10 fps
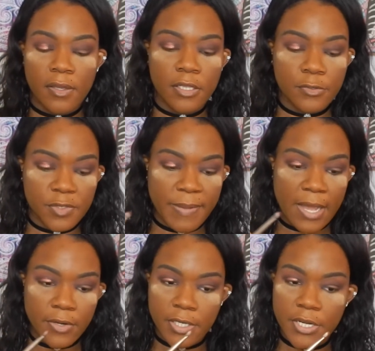loose
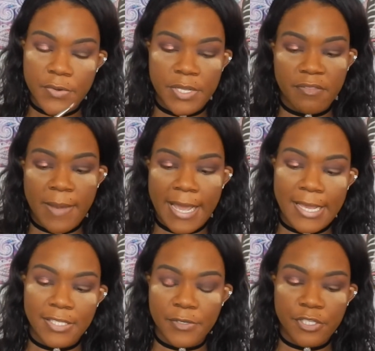powder underneath my
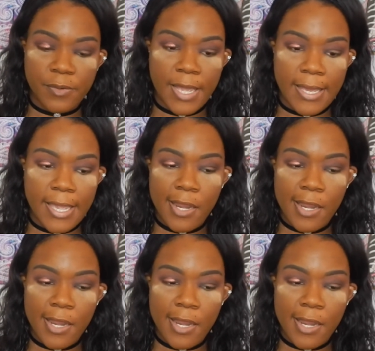eye, so it's okay.